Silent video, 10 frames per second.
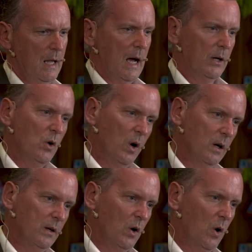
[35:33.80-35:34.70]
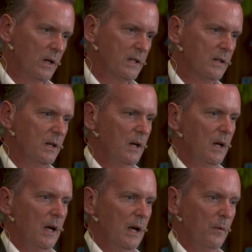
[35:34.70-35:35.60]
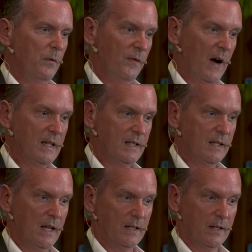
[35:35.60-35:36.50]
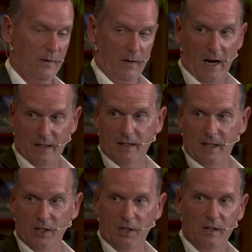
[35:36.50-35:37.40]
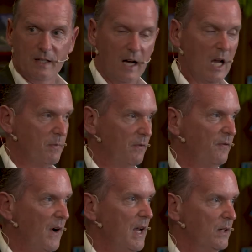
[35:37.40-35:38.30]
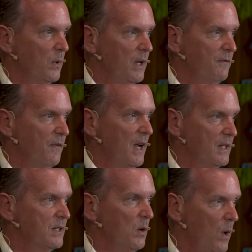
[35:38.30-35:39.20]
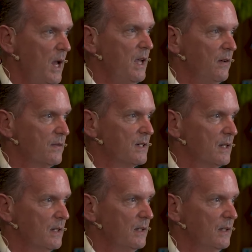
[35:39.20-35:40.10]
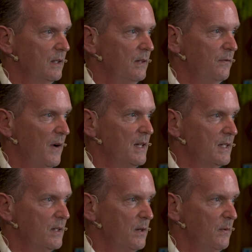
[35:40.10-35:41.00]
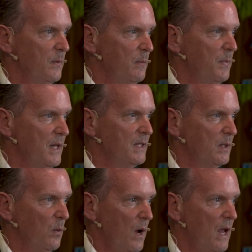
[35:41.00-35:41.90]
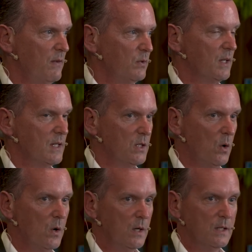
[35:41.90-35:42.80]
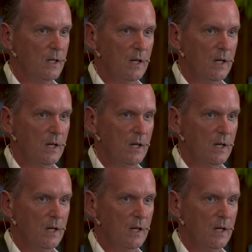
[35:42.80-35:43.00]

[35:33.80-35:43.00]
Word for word: and Cuchulain, of course, fights this existential type of fight where he fights the waves. He fights, he beats the waves with his sword